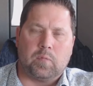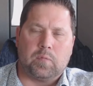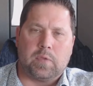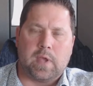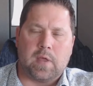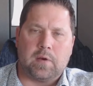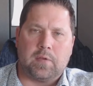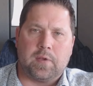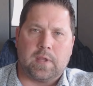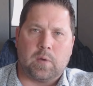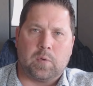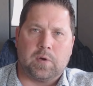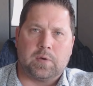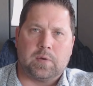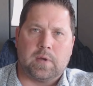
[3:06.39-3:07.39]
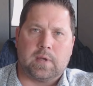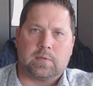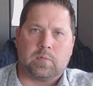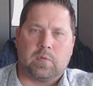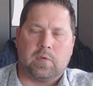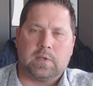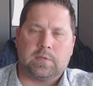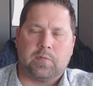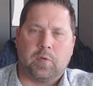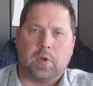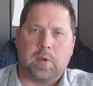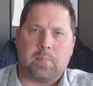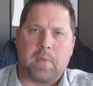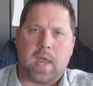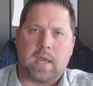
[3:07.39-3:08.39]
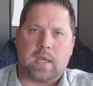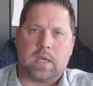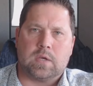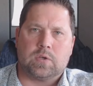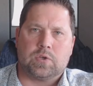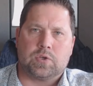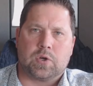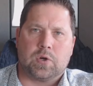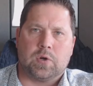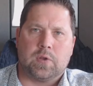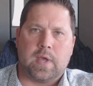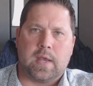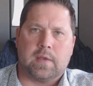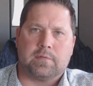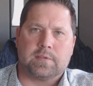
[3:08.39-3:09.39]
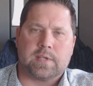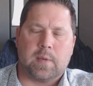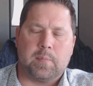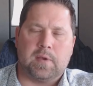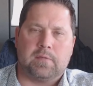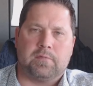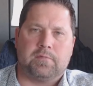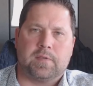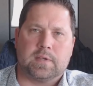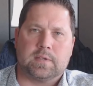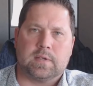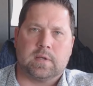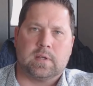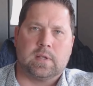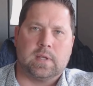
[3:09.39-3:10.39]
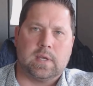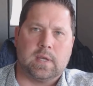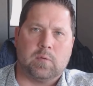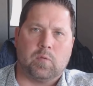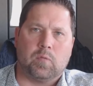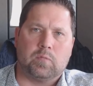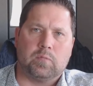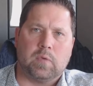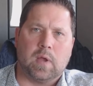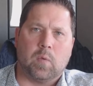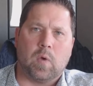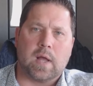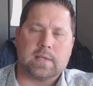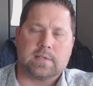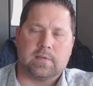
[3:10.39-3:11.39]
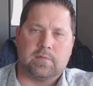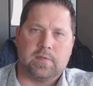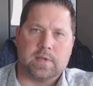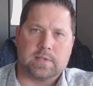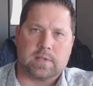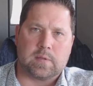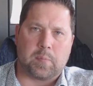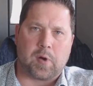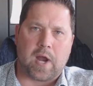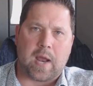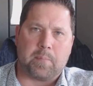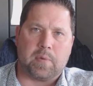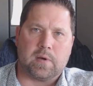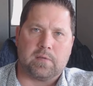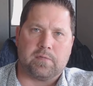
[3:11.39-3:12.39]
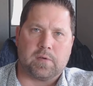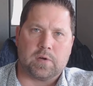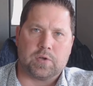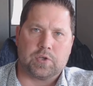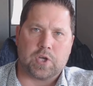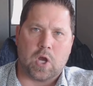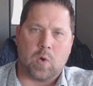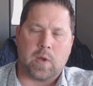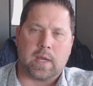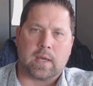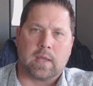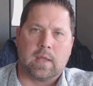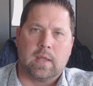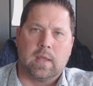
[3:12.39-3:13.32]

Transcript: the other thing that we're doing is we're just really making sure that if somebody physically wants to visit the property for a showing,